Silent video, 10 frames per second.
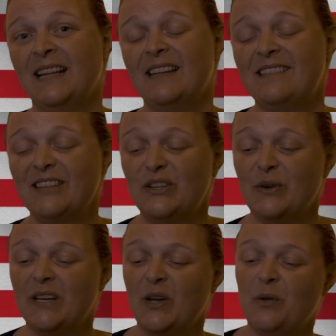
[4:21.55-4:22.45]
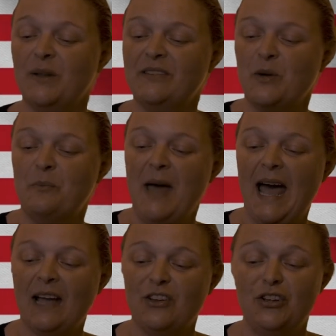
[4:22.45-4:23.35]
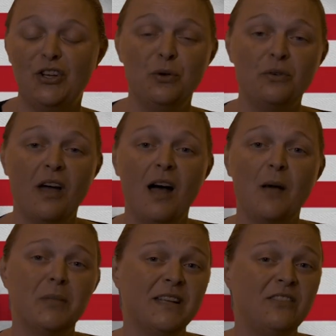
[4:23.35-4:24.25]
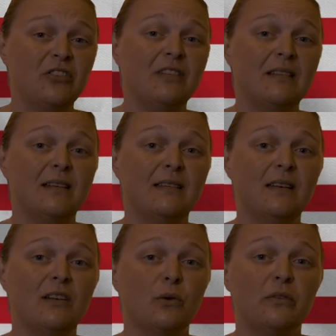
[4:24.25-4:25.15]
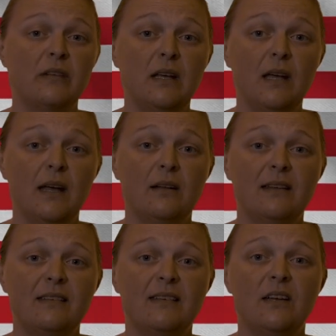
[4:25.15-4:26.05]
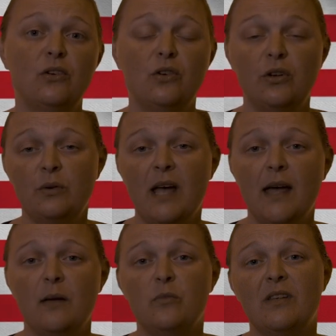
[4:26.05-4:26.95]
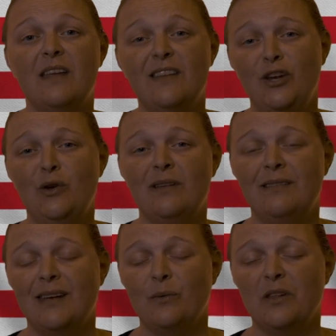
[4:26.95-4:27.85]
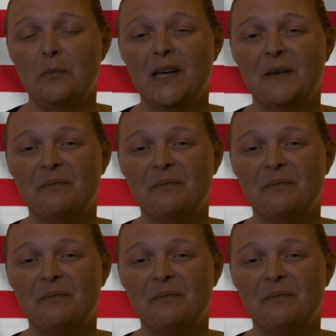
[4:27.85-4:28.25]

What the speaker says: Listen to it. Let's go back to Utah. Please just listen. Don't sing yet. Listen 2 times and then you can sing with me.